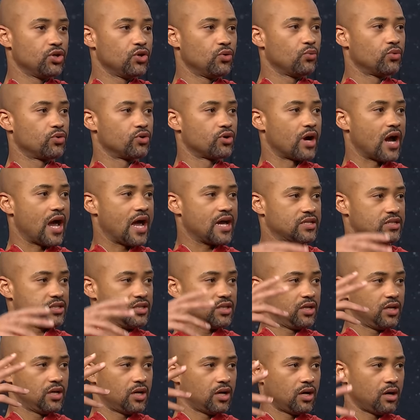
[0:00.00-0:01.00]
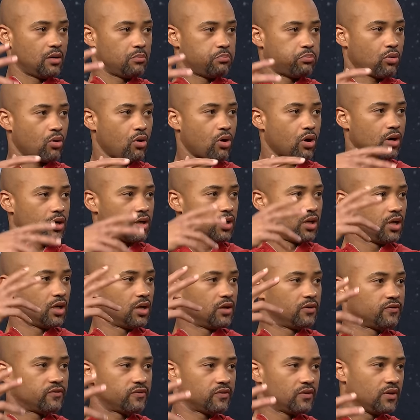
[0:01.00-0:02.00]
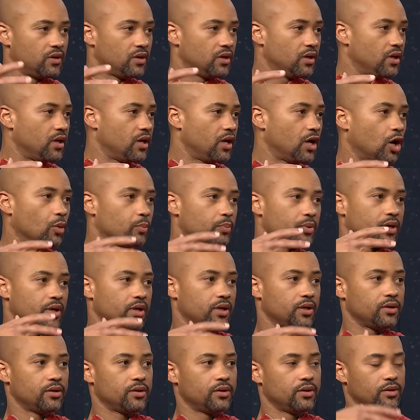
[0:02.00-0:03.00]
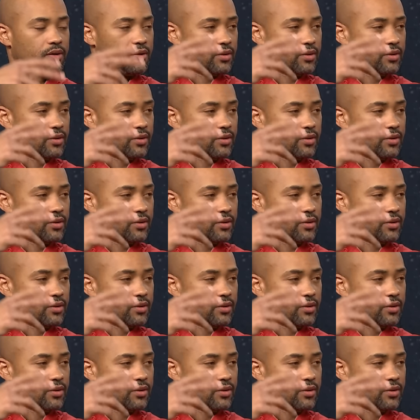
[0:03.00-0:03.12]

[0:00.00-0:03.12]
when you're actually a part of helping